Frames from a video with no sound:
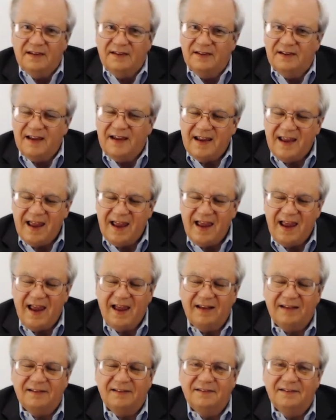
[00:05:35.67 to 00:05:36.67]
You
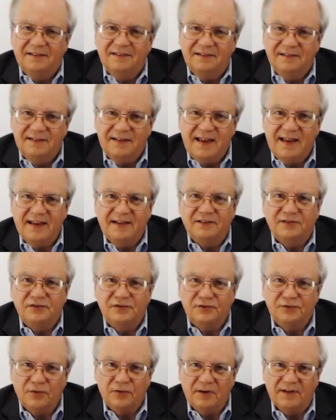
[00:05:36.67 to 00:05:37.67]
can't take
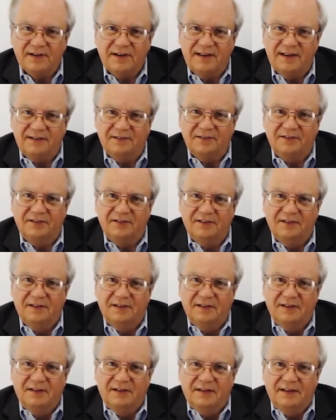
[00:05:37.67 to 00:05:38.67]
shortcuts
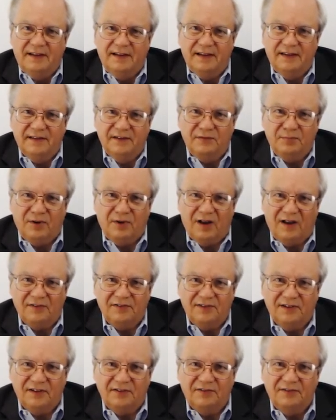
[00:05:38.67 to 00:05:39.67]
in this
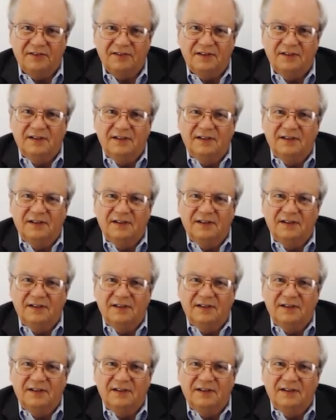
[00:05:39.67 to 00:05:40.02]
process.